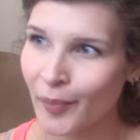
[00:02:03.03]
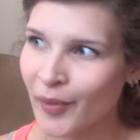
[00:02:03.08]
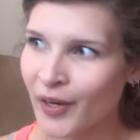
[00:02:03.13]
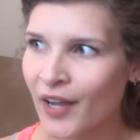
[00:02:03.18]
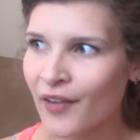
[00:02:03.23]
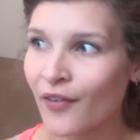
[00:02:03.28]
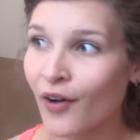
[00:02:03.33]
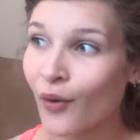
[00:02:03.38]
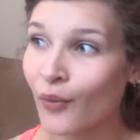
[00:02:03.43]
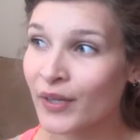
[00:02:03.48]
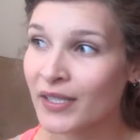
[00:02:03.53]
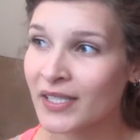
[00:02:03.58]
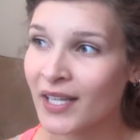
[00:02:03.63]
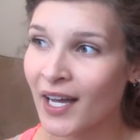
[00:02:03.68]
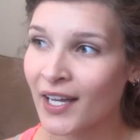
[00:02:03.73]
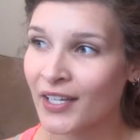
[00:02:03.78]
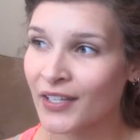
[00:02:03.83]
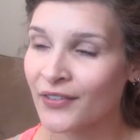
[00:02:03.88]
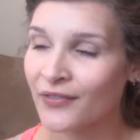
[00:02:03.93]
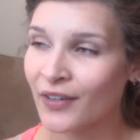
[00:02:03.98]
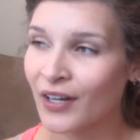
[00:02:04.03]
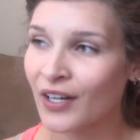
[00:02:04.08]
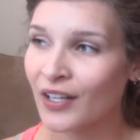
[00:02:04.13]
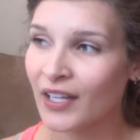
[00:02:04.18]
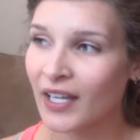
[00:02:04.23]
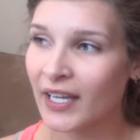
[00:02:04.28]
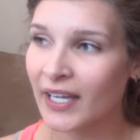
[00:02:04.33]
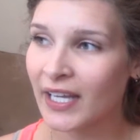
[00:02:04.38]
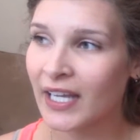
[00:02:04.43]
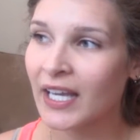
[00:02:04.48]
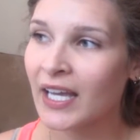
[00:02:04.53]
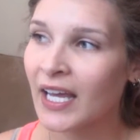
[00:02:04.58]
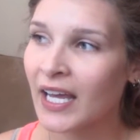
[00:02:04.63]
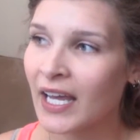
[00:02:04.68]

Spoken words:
but I've always kind of felt like